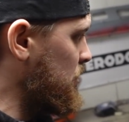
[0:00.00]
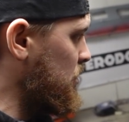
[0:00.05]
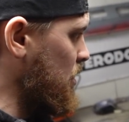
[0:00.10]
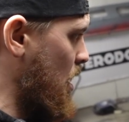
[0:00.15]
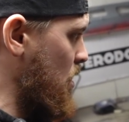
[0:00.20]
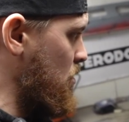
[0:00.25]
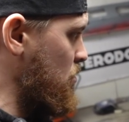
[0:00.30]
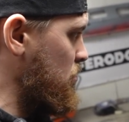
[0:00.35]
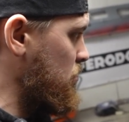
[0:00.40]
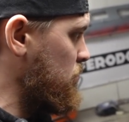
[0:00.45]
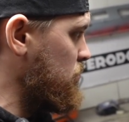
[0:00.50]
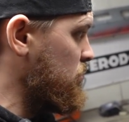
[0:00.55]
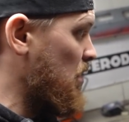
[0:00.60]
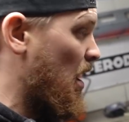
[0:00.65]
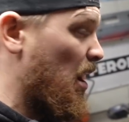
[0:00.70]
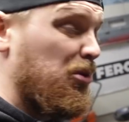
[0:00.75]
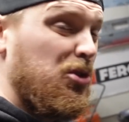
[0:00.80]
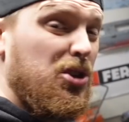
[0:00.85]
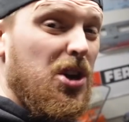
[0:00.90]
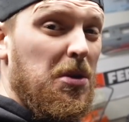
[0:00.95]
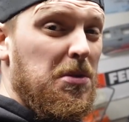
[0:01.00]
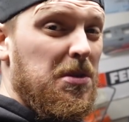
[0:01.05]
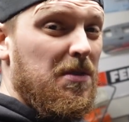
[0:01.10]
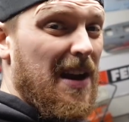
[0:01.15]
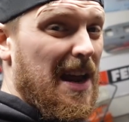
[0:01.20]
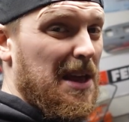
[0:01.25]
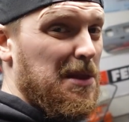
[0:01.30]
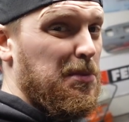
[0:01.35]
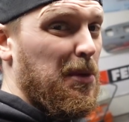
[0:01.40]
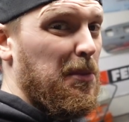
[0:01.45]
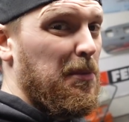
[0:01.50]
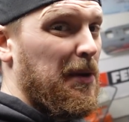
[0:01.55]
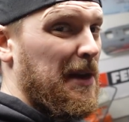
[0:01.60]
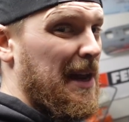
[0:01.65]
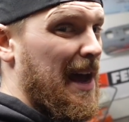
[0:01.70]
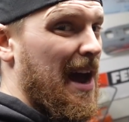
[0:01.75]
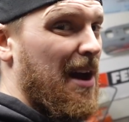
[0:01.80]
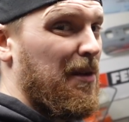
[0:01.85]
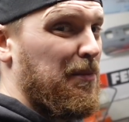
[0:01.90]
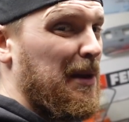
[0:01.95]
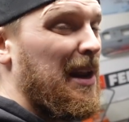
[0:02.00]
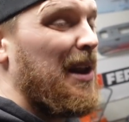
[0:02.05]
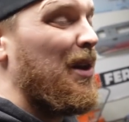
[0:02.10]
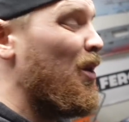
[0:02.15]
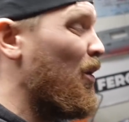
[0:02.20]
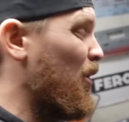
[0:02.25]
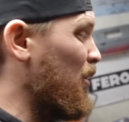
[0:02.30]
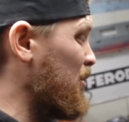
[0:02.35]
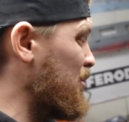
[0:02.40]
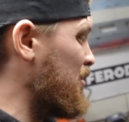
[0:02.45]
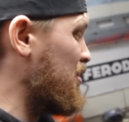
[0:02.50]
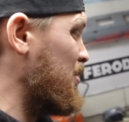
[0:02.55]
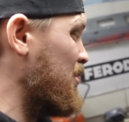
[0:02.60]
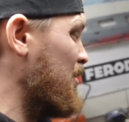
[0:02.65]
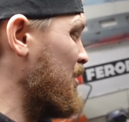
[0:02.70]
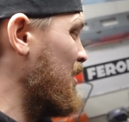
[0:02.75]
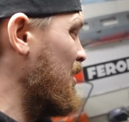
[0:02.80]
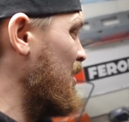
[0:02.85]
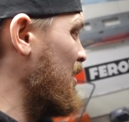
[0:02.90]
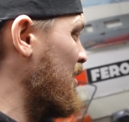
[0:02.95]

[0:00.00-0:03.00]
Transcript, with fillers: So I'll show you around the bumper now, but it looks,